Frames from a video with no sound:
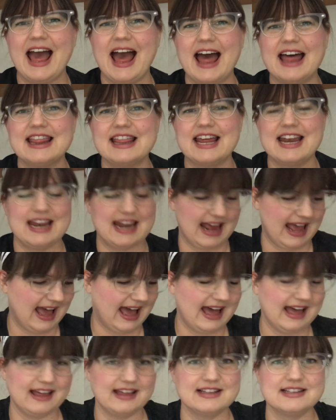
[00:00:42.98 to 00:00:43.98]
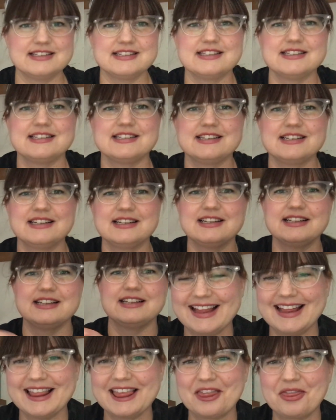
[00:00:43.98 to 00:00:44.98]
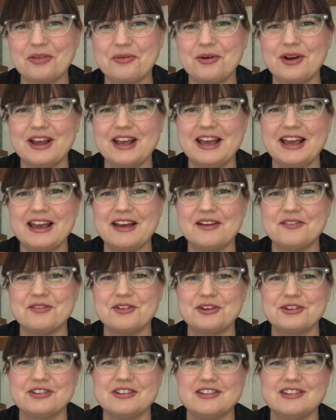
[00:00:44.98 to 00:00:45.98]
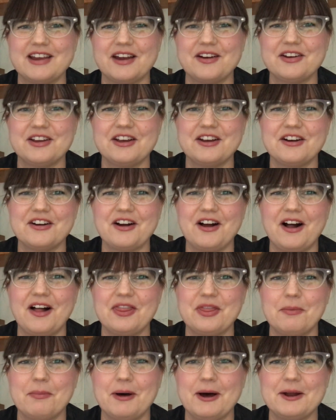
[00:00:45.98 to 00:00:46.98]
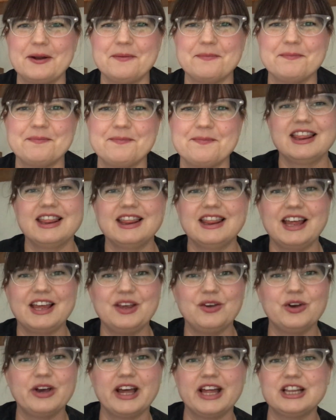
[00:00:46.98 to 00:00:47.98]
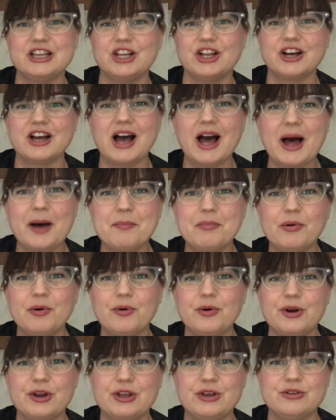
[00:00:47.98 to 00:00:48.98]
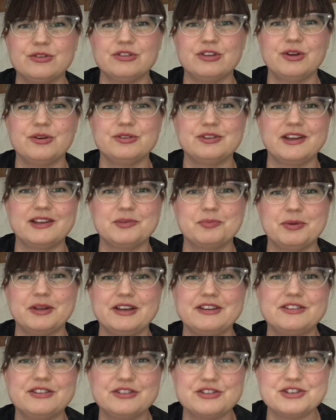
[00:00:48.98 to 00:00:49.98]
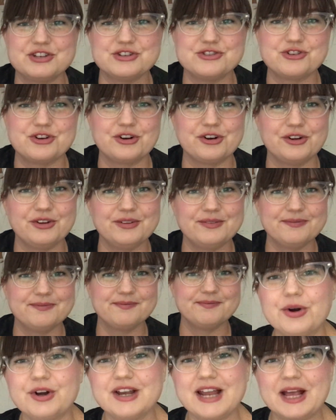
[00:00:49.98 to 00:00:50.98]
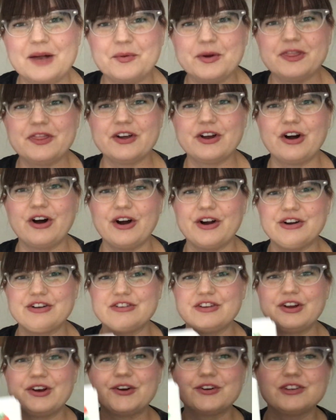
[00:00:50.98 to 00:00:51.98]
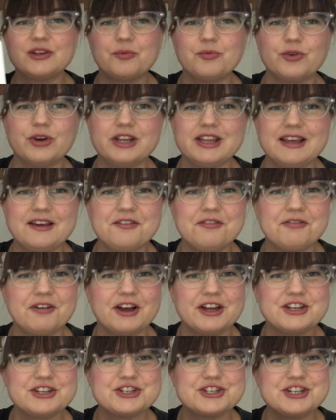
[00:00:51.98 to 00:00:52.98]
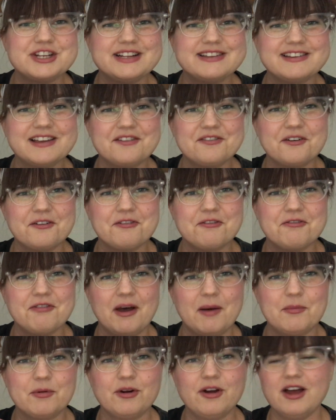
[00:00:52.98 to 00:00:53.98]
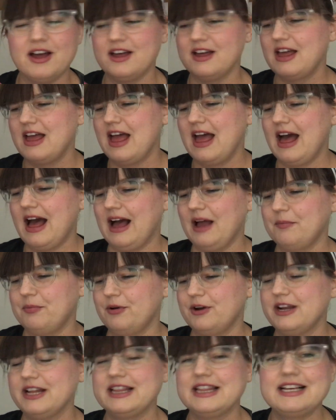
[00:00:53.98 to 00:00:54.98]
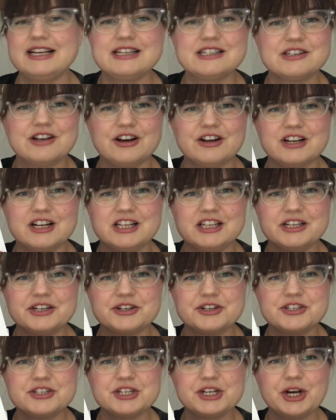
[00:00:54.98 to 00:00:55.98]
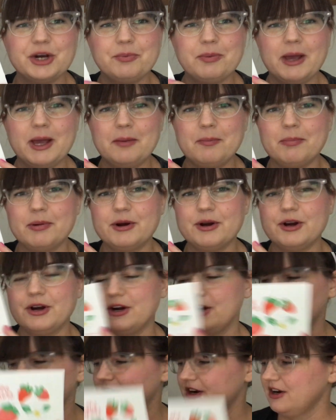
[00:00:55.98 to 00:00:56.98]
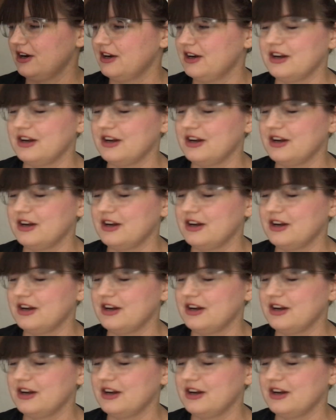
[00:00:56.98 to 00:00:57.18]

and then it has 3 verses down here on the bottom that you can look up or use those as places to journal. Coordinate with the cards. There are some really fun sheets of ephemera. I printed these on clear sticker paper,